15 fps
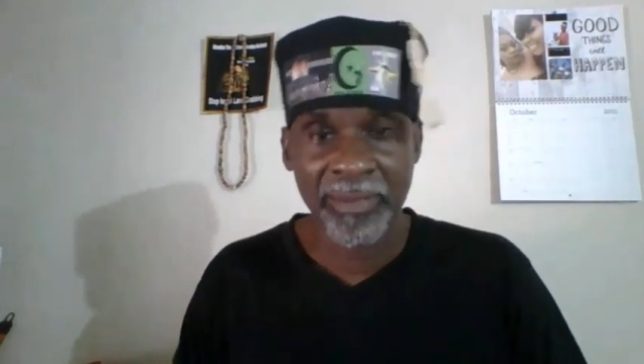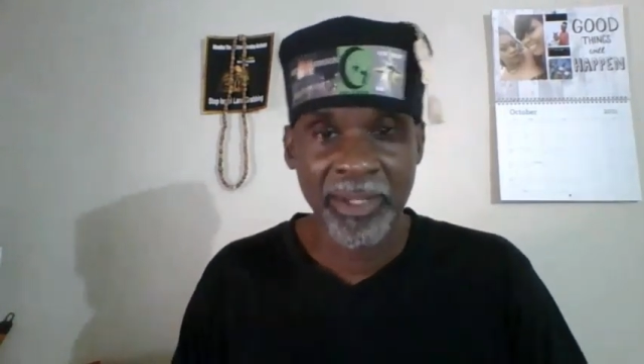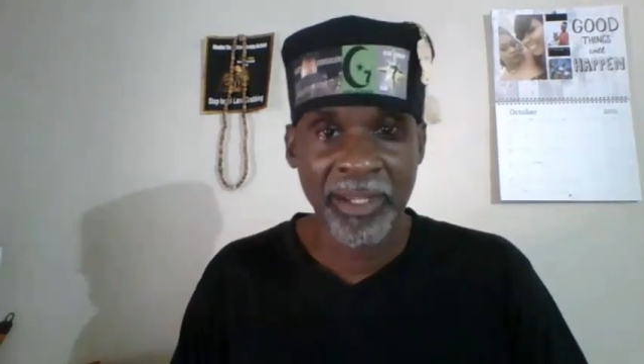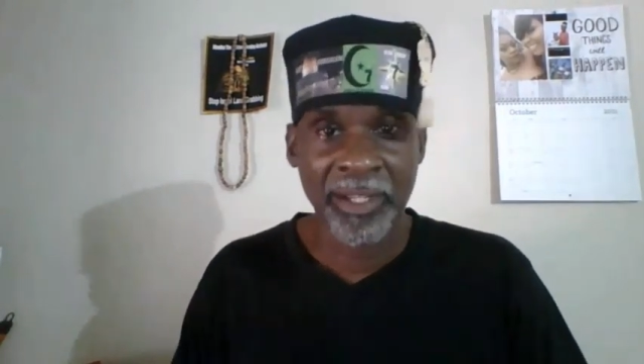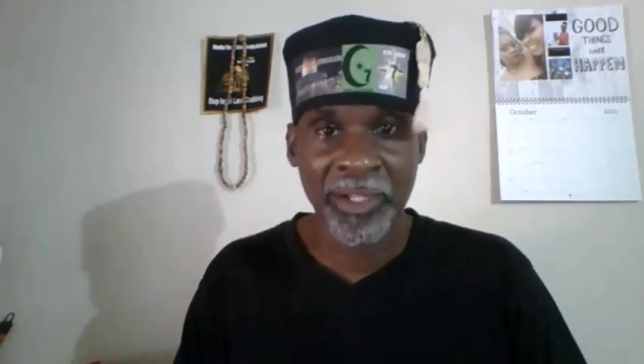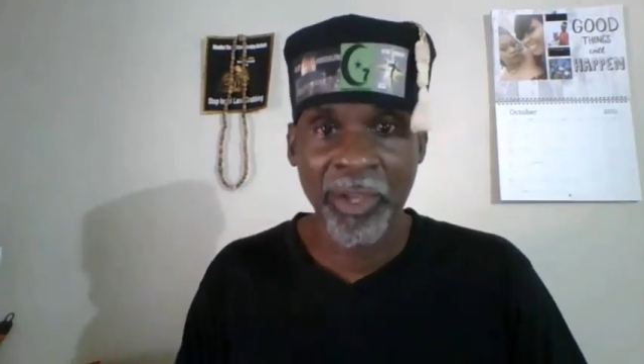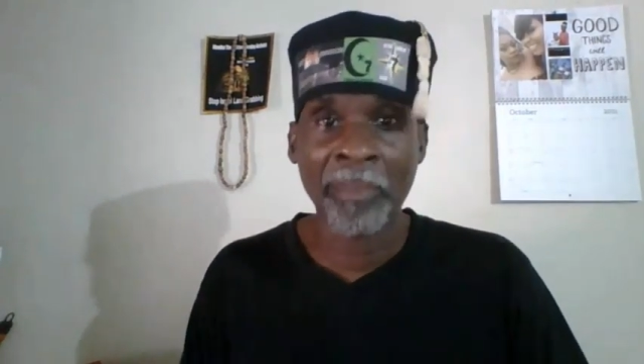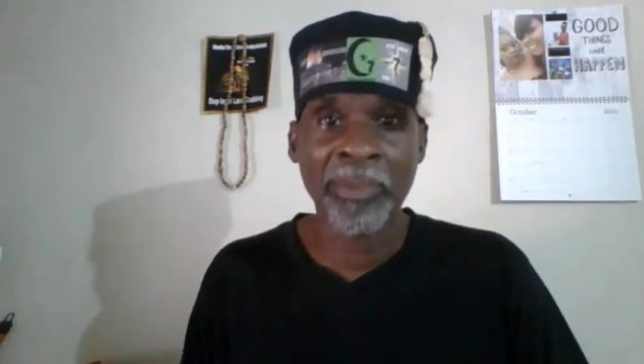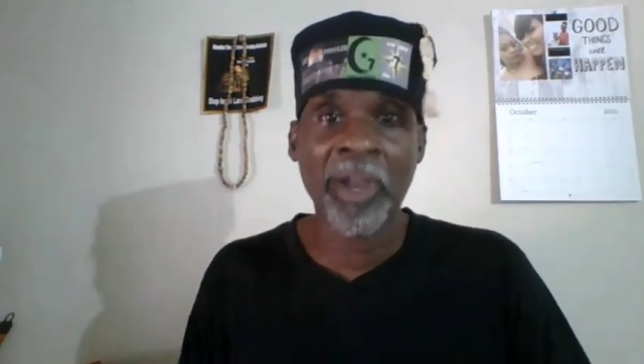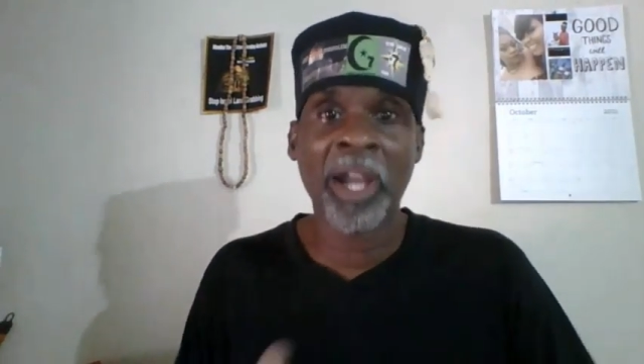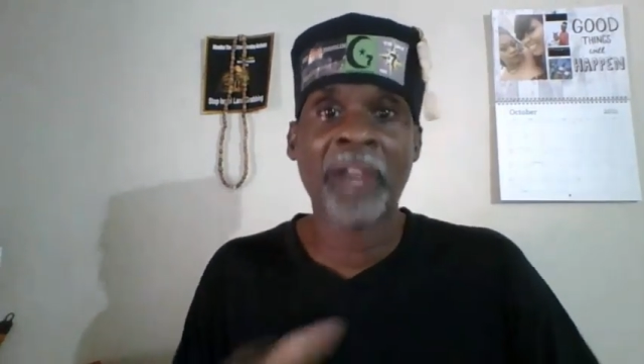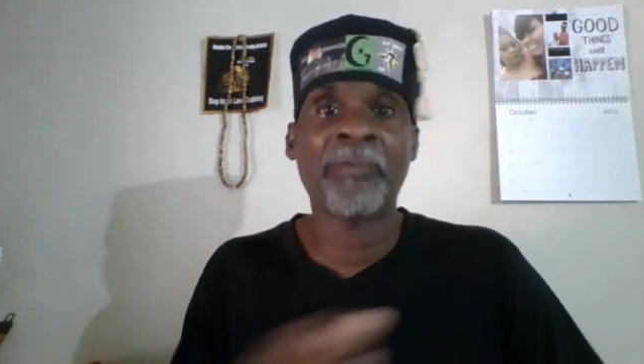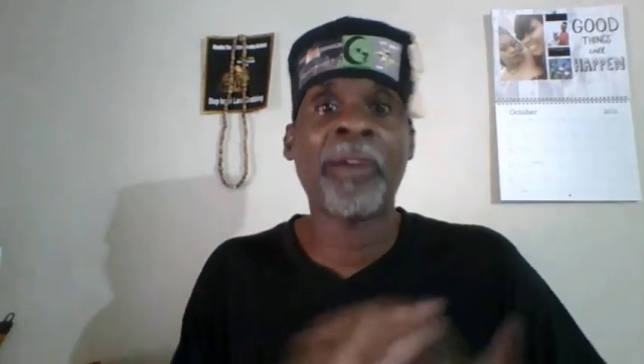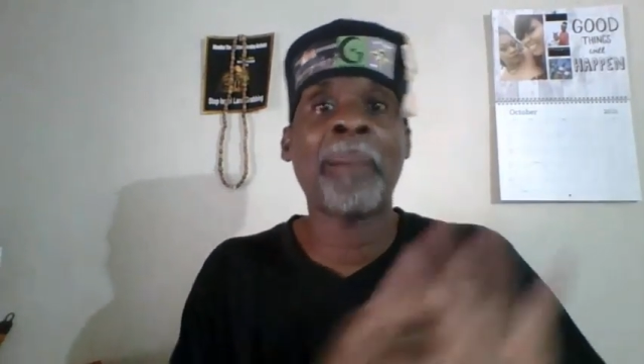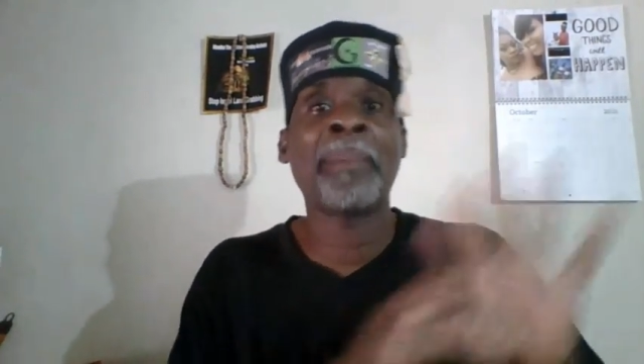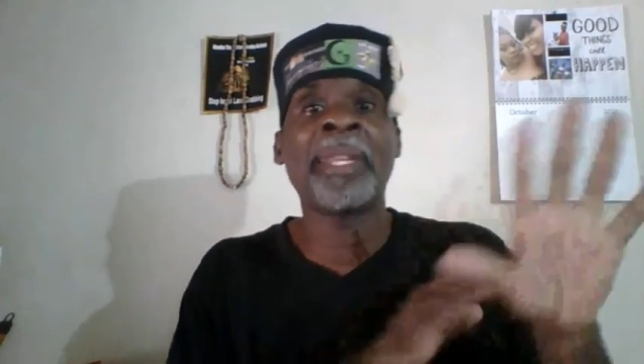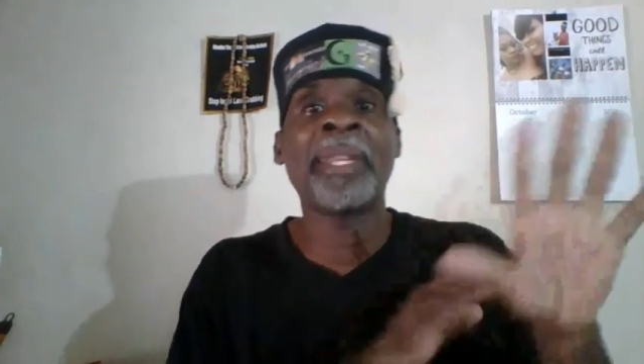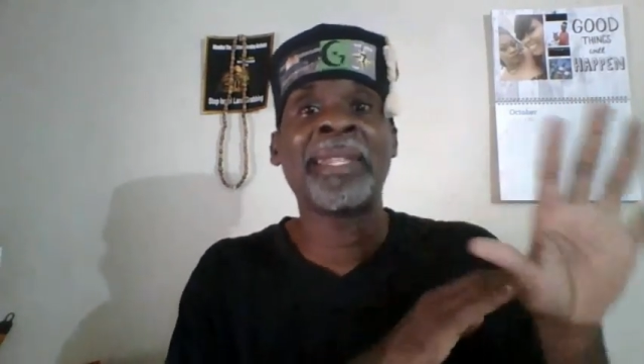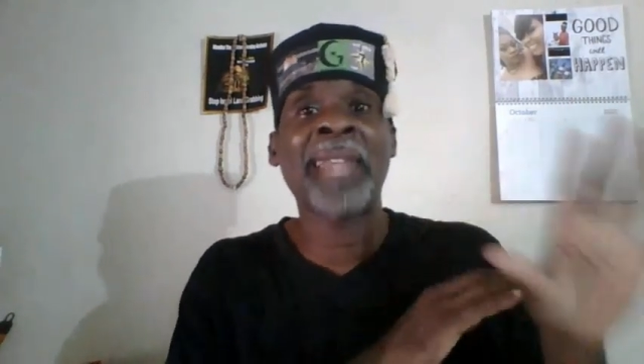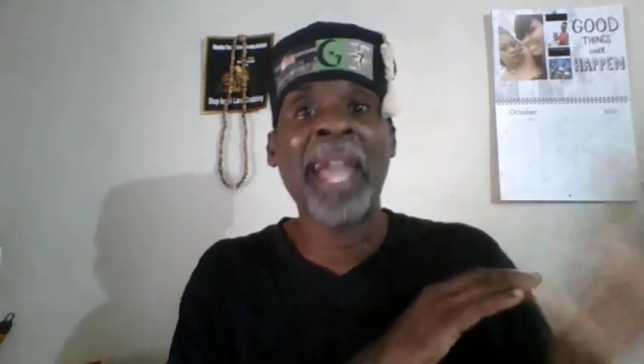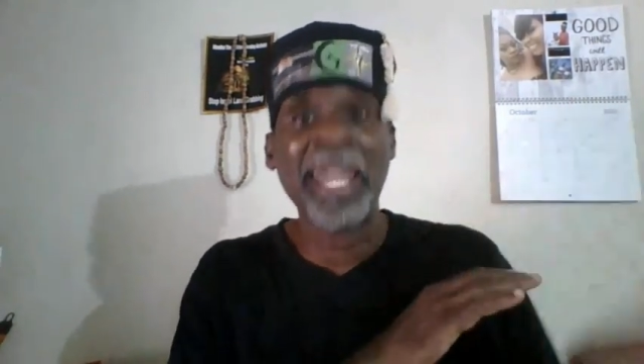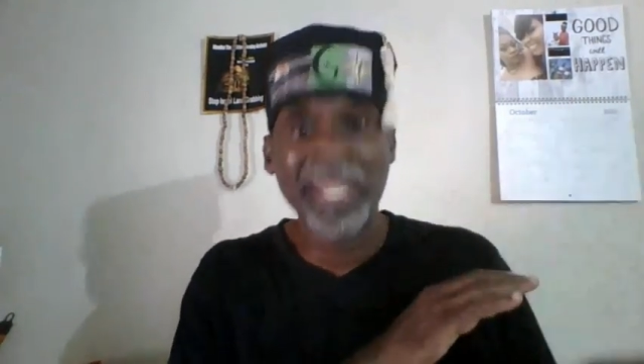So I'm talking about in
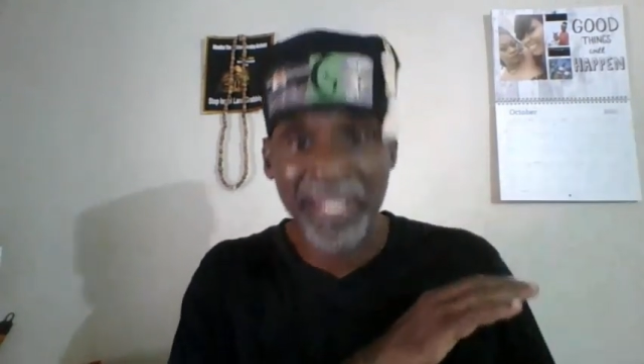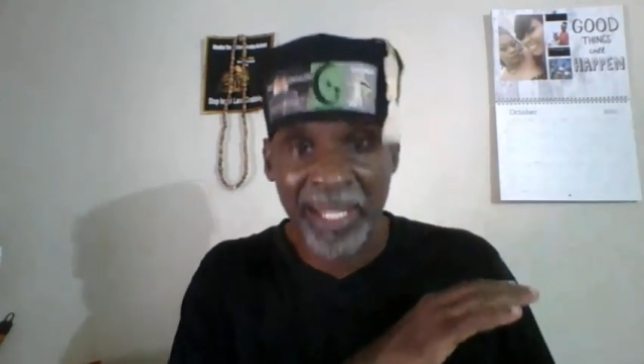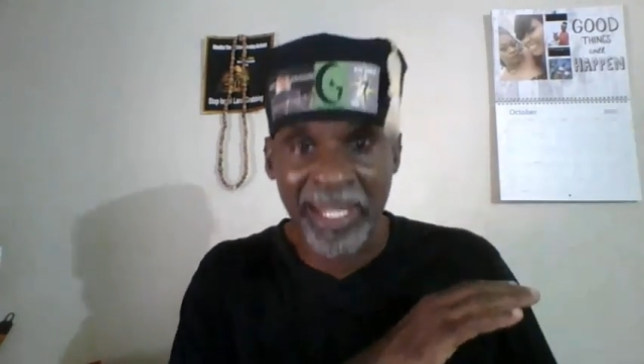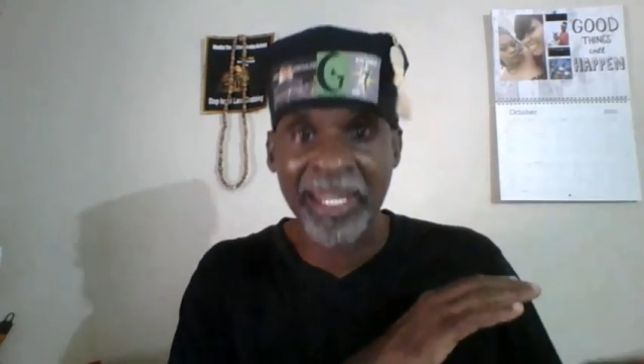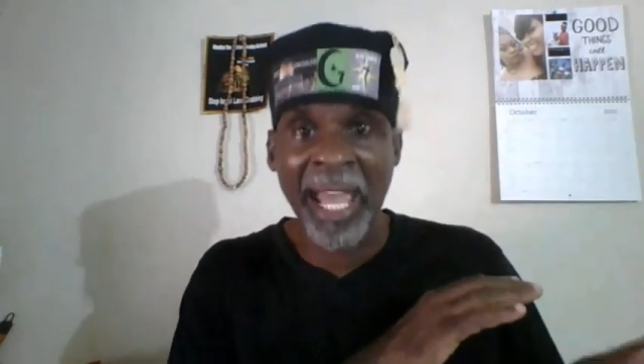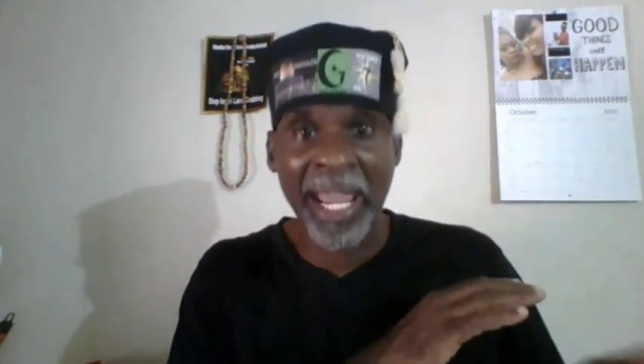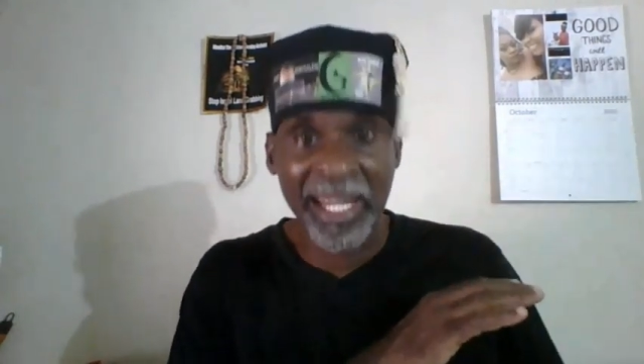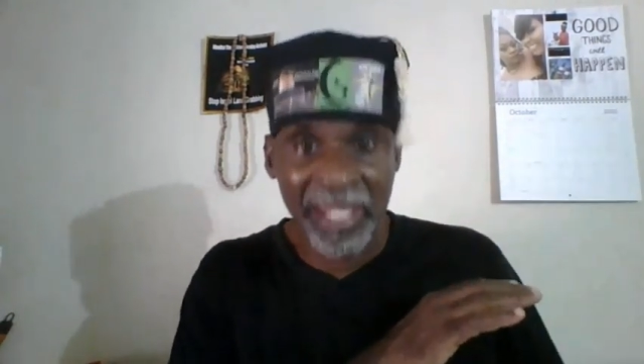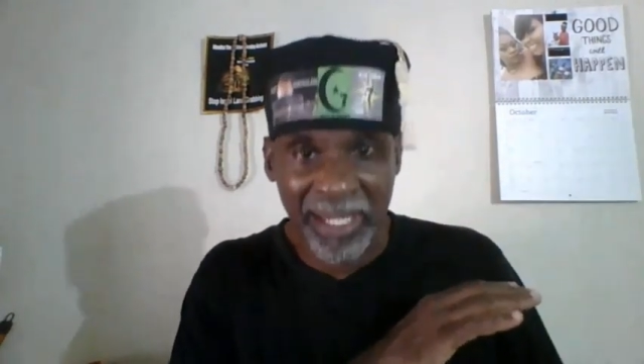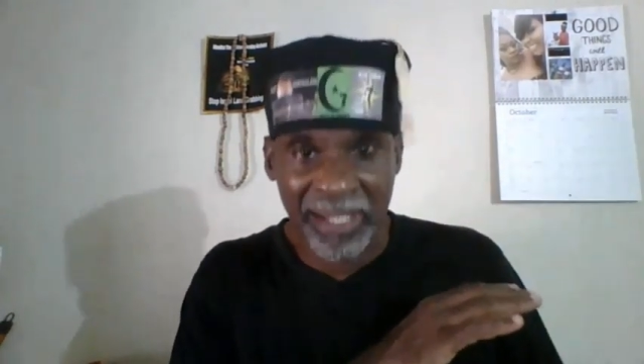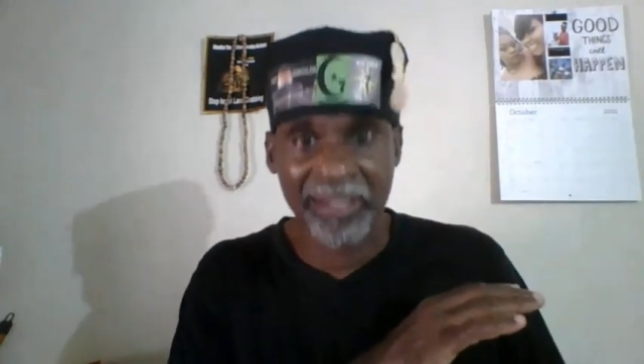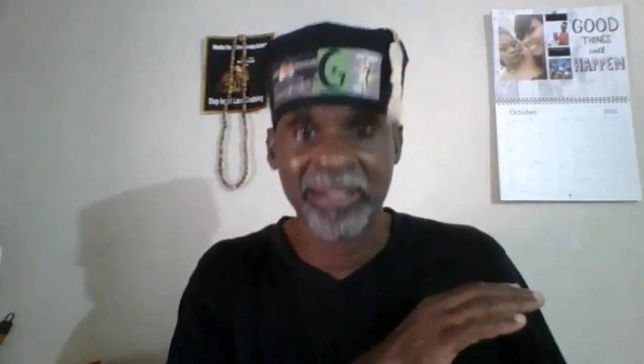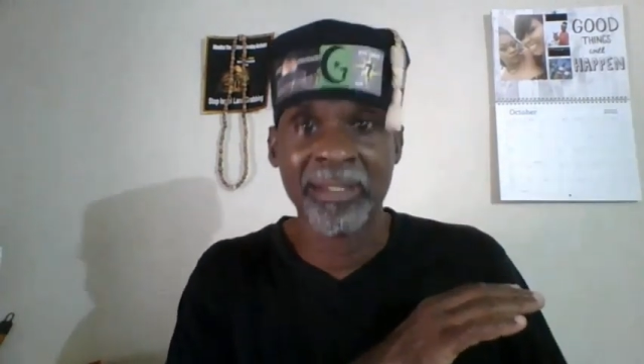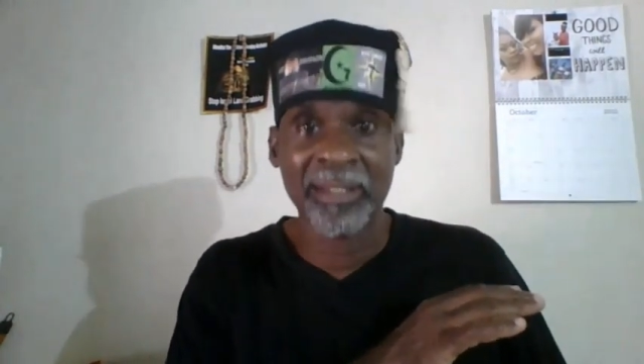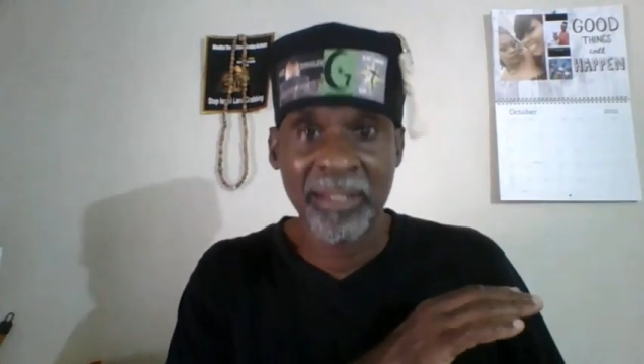the 1990s.